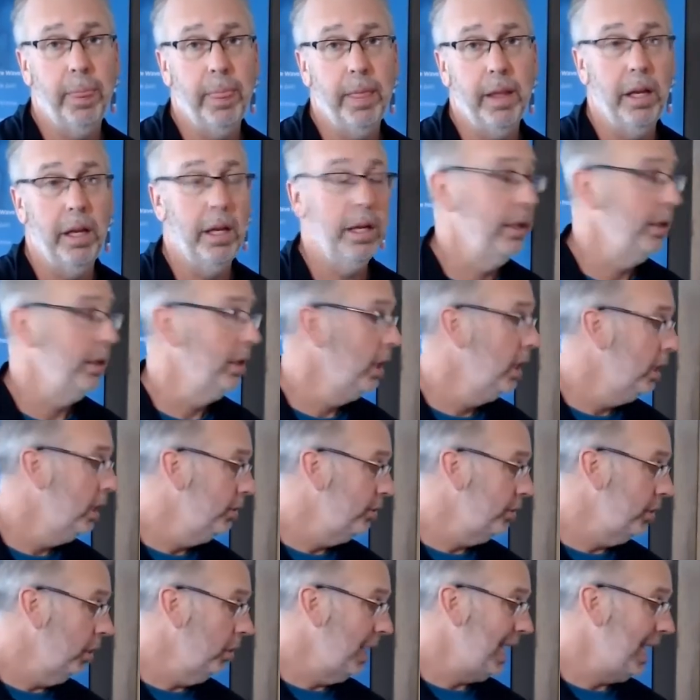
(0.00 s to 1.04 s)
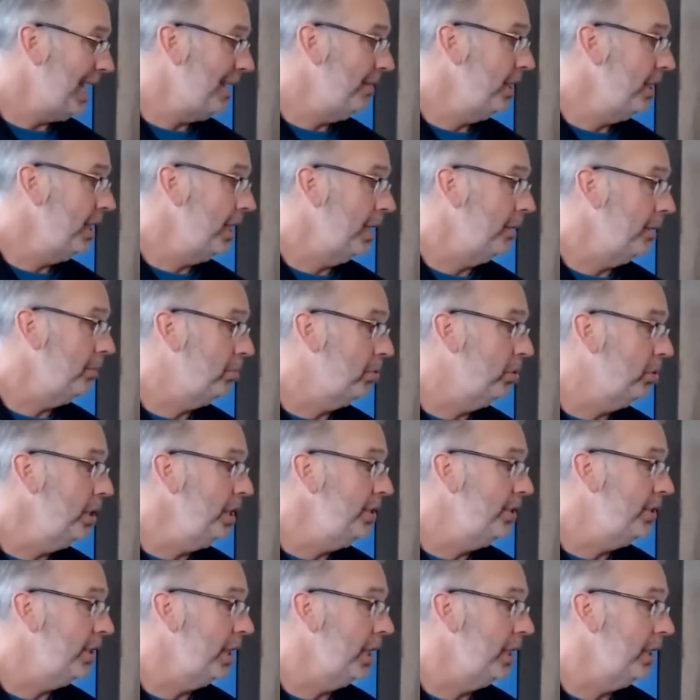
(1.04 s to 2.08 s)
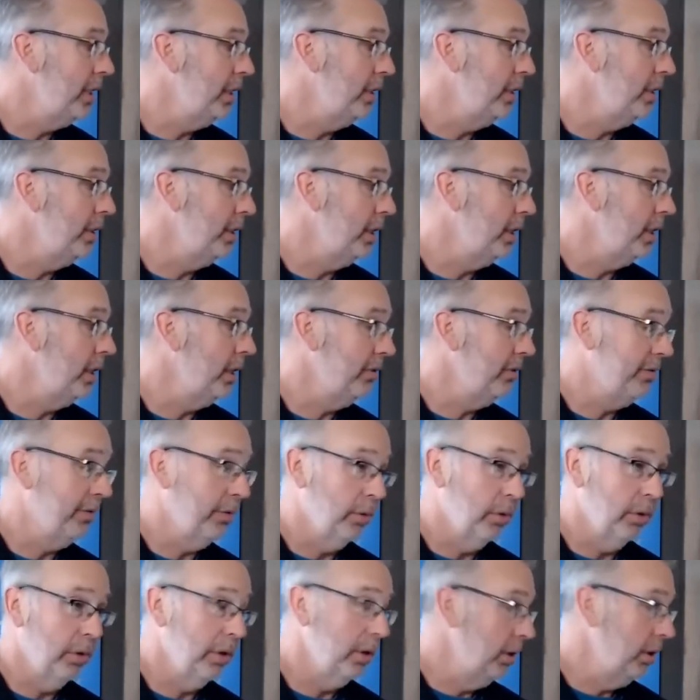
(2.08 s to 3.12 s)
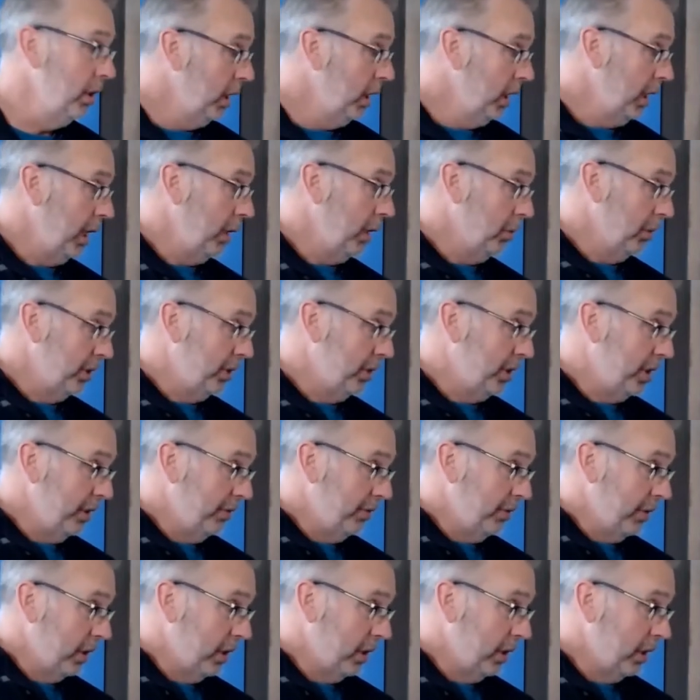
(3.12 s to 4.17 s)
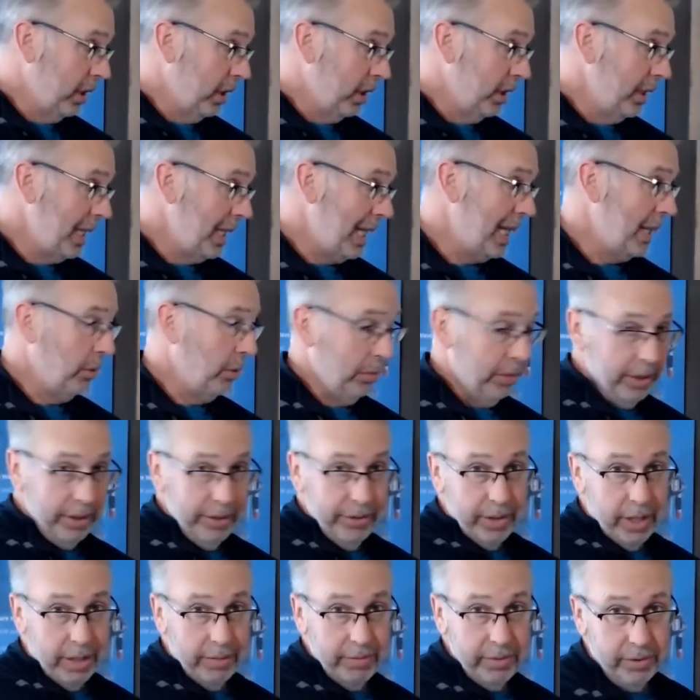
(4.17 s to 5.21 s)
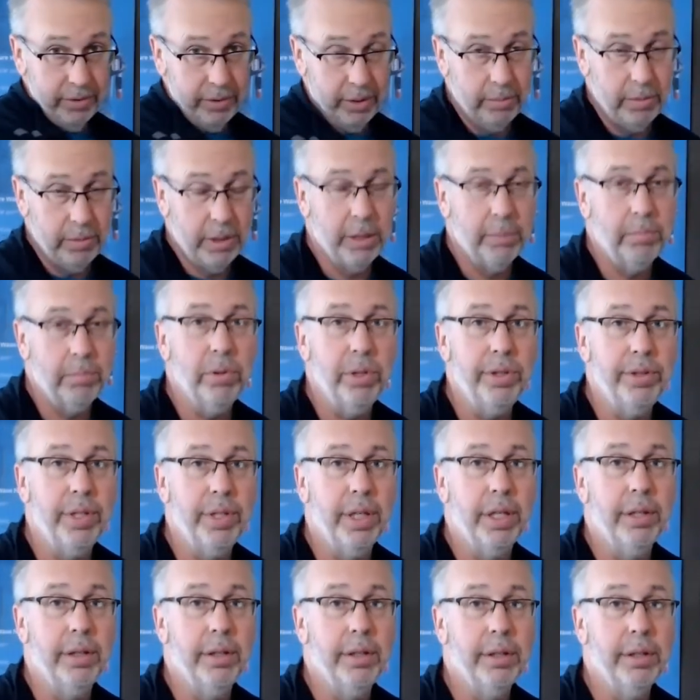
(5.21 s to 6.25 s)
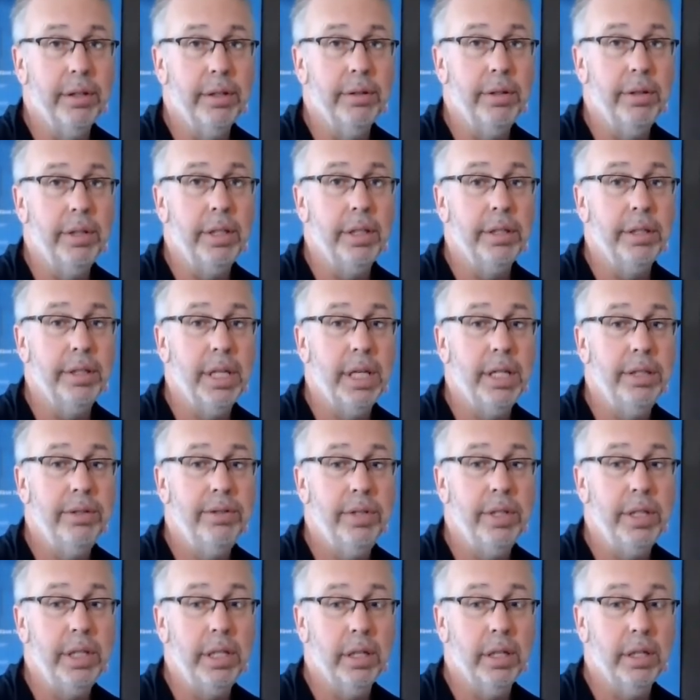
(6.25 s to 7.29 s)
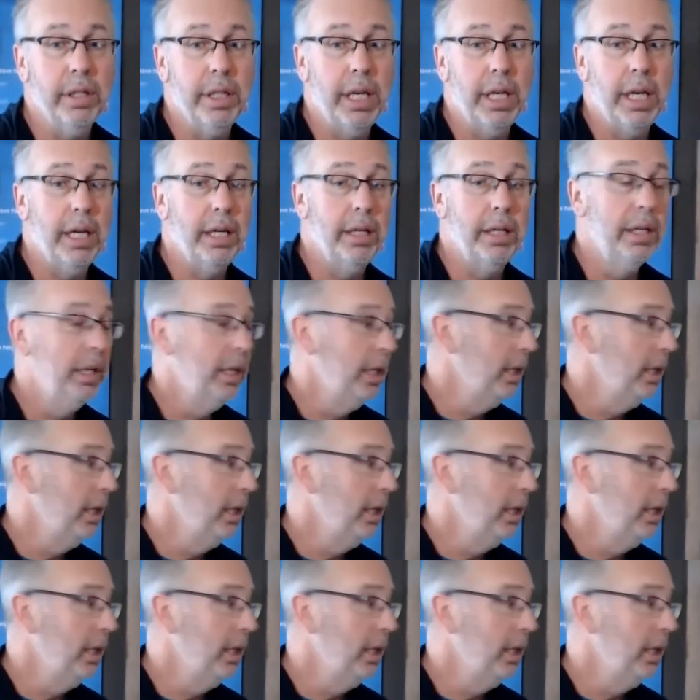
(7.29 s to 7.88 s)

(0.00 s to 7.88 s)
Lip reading: Okay, so having that preset in there for, and what's different on that one is obviously I'm going to preset the intensity on that,